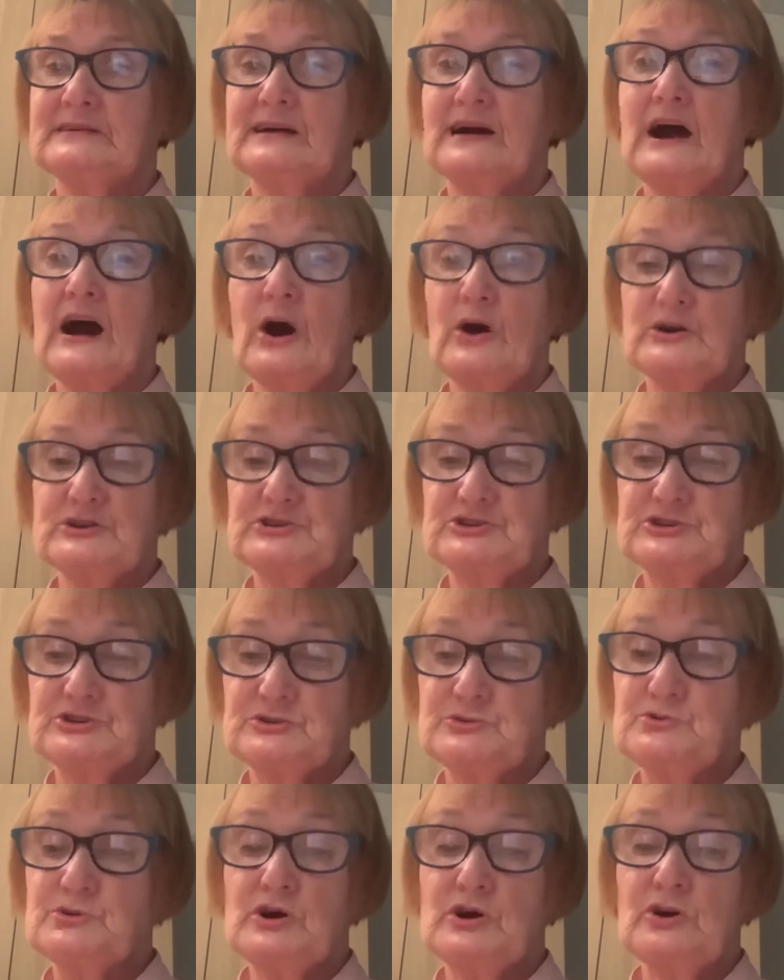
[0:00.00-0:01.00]
Our
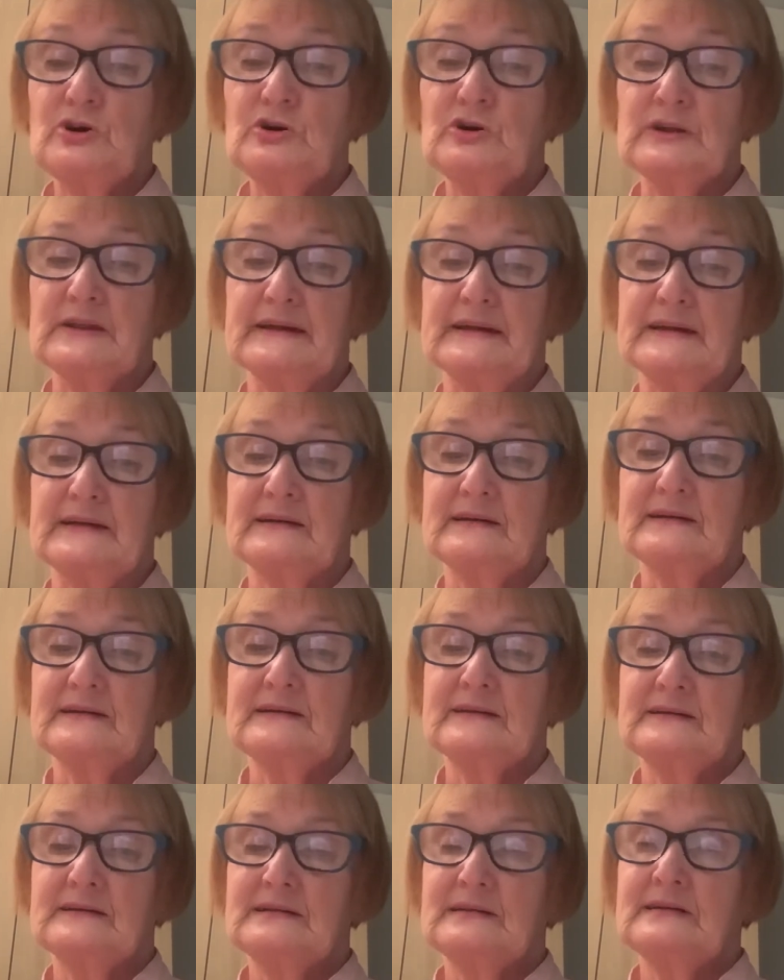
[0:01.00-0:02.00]
true calling
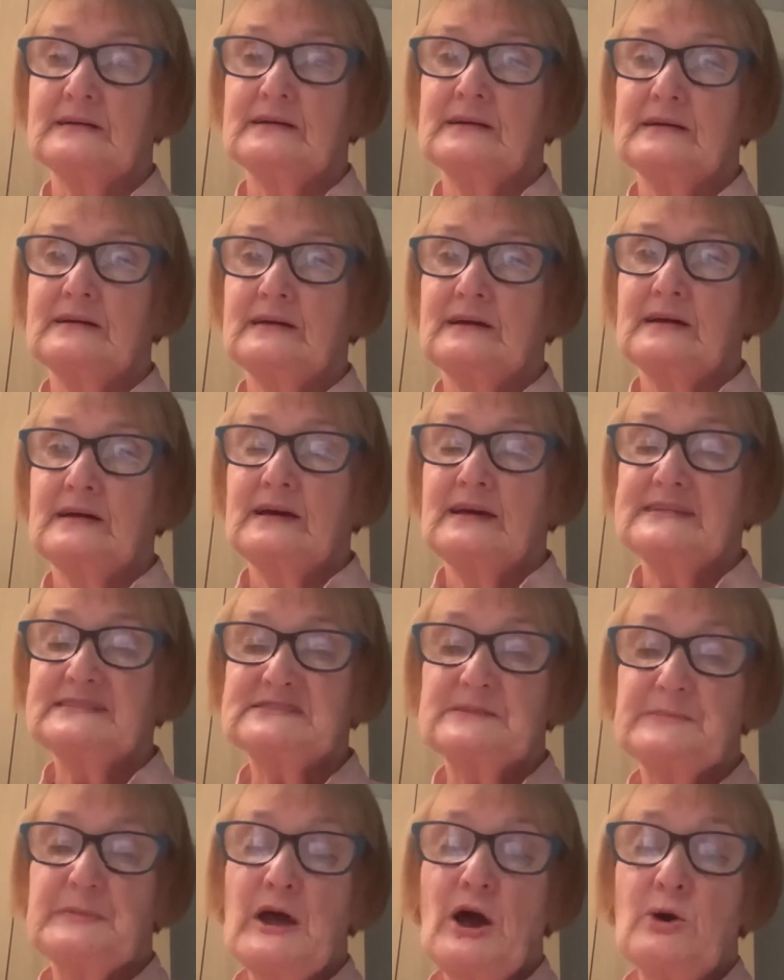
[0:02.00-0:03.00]
is
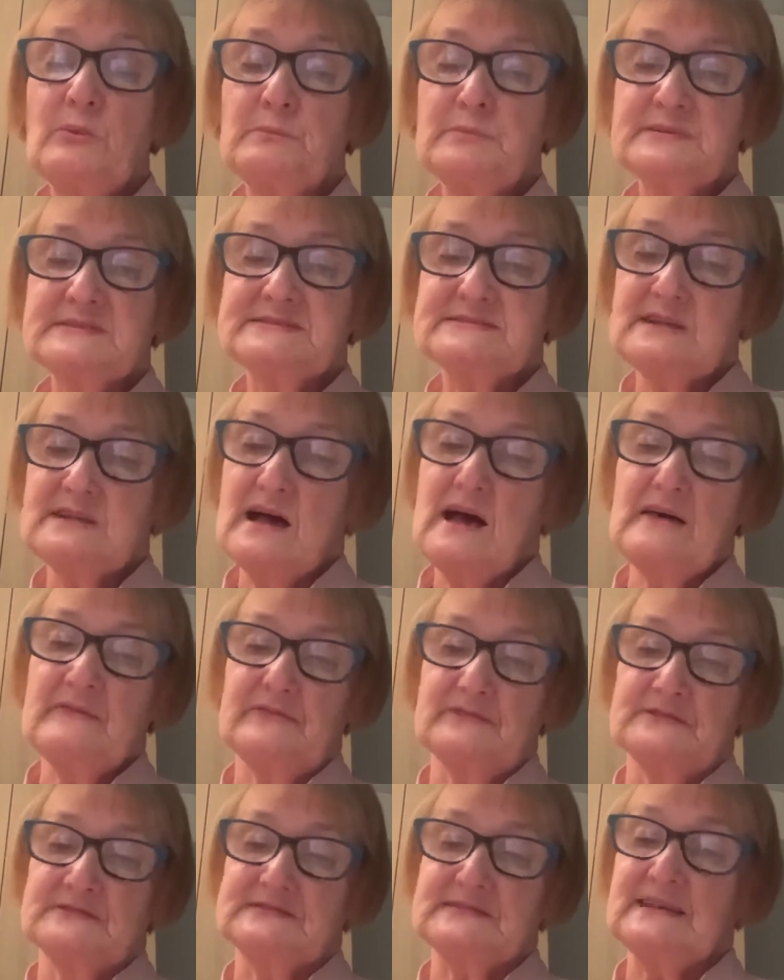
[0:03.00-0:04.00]
to be humble
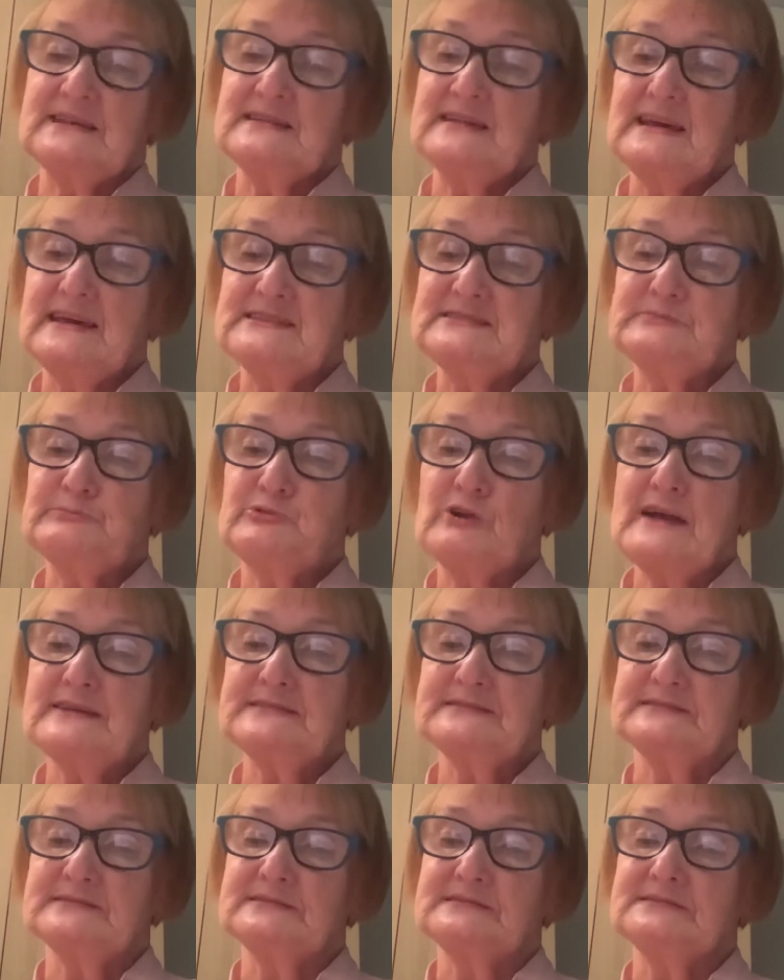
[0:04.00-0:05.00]
servants in his
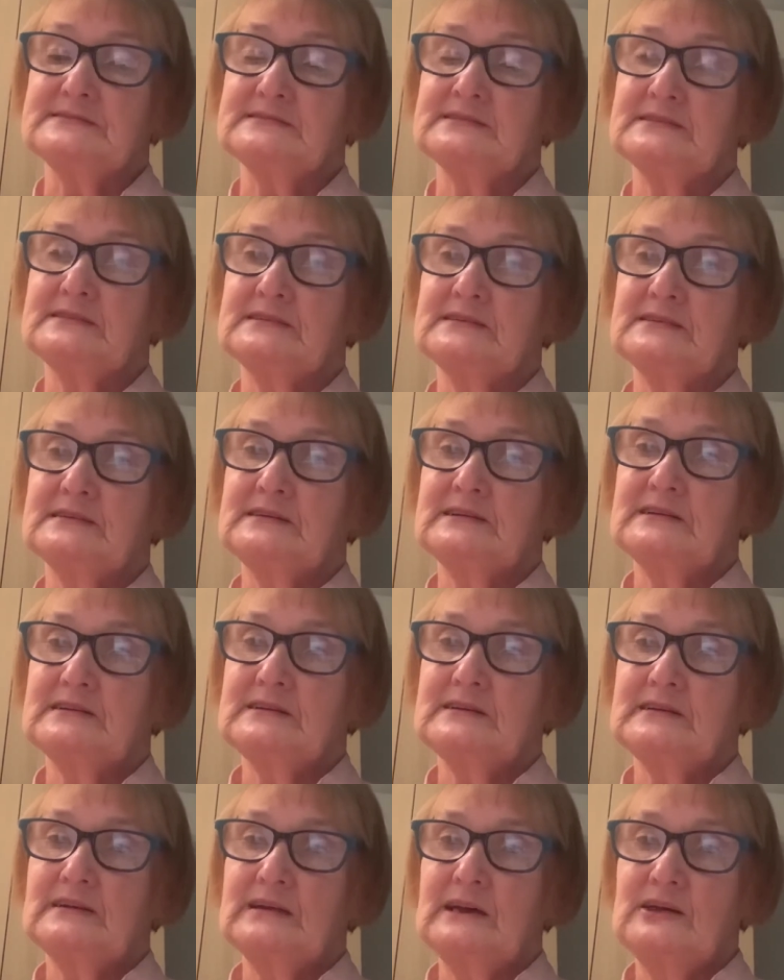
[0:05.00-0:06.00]
presence
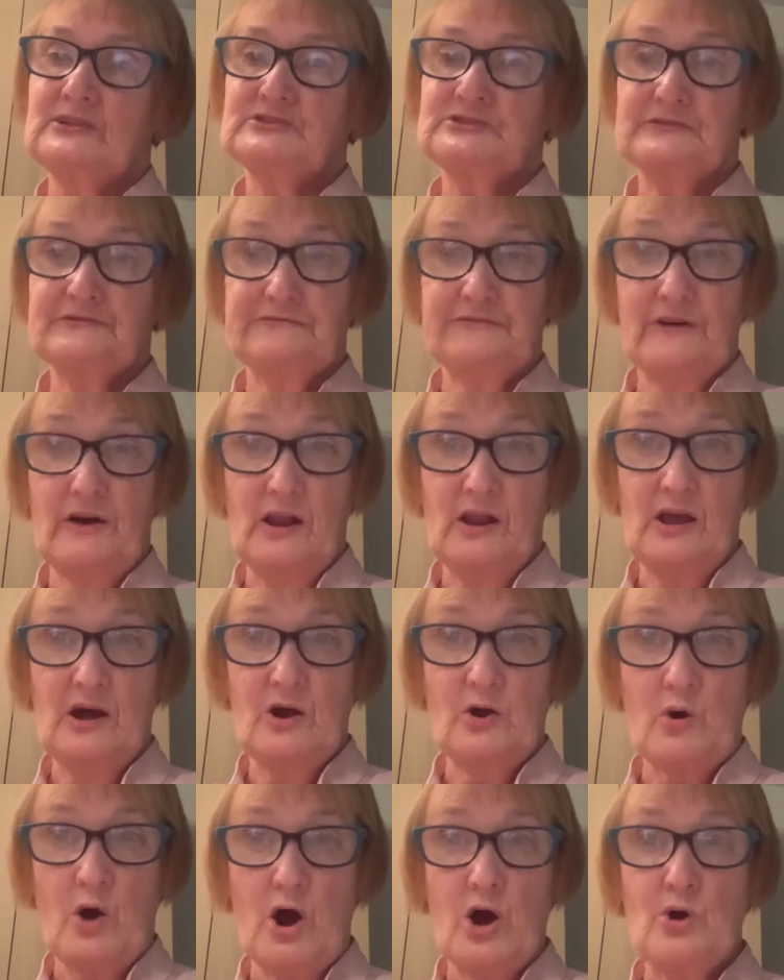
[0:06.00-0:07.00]
and to
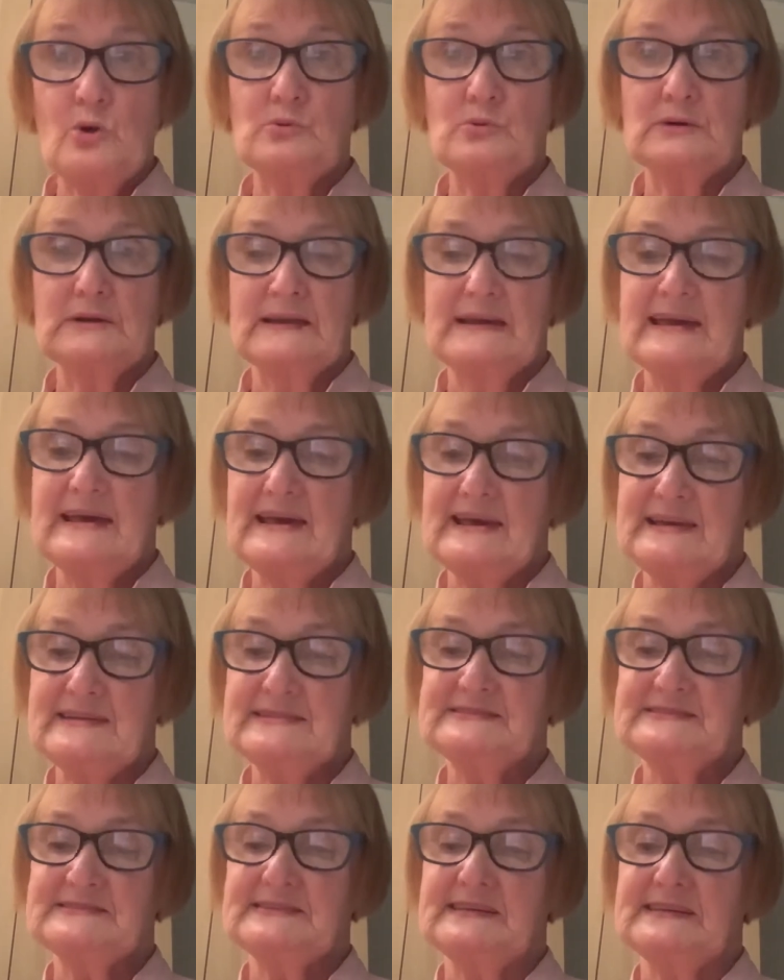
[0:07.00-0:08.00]
follow only
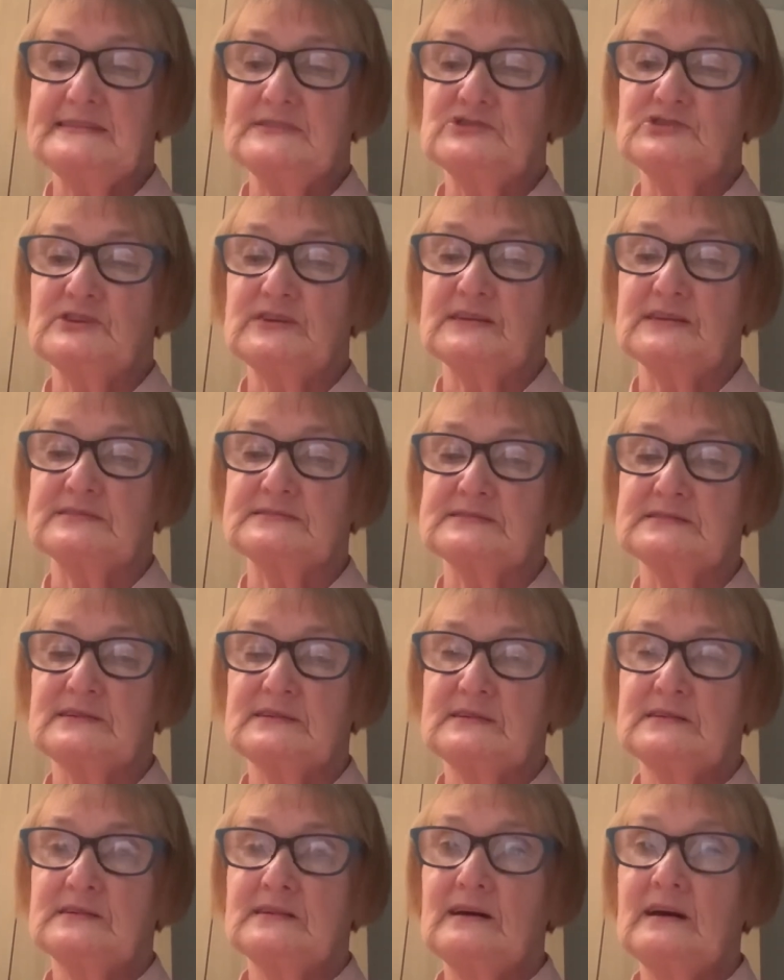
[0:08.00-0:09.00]
his teachings
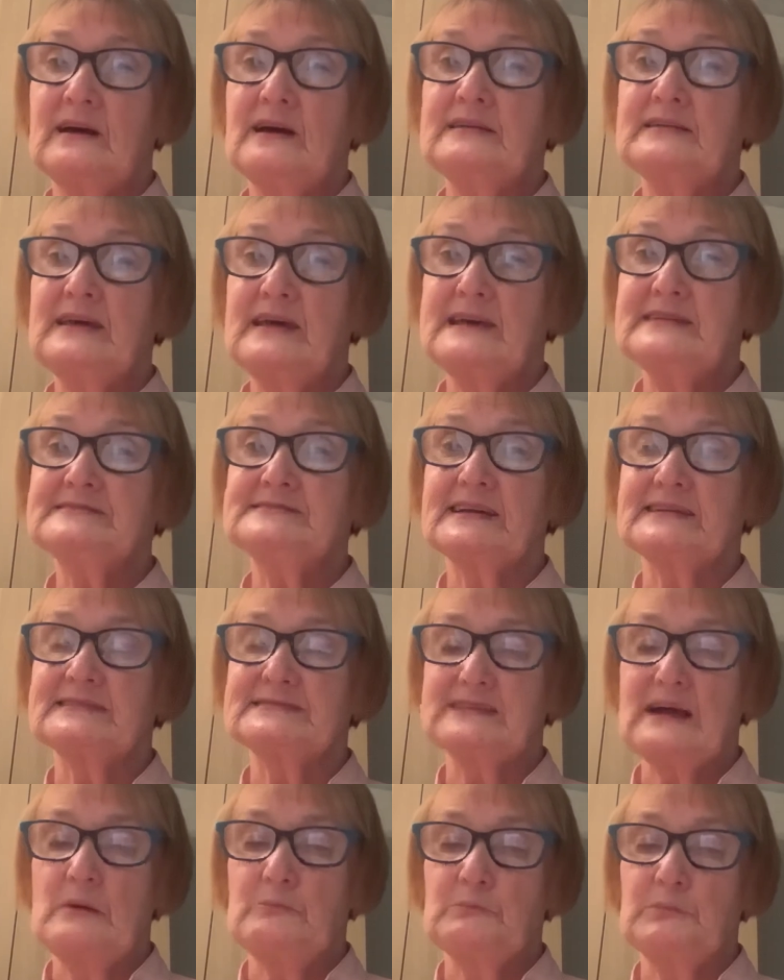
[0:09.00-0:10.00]
and his
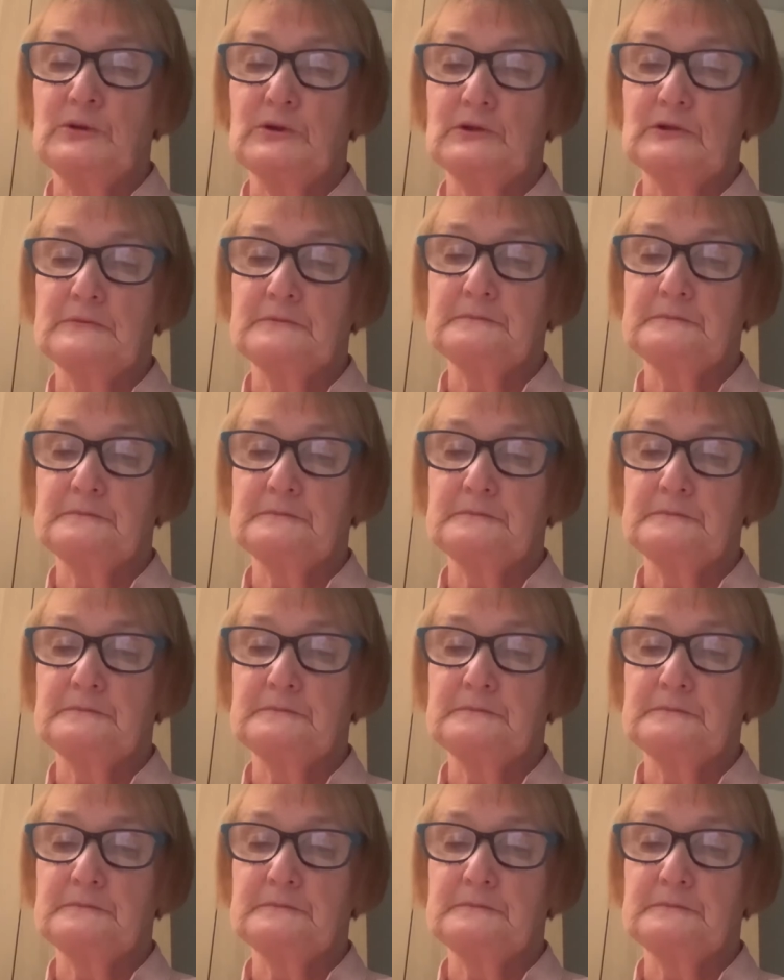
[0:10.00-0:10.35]
example.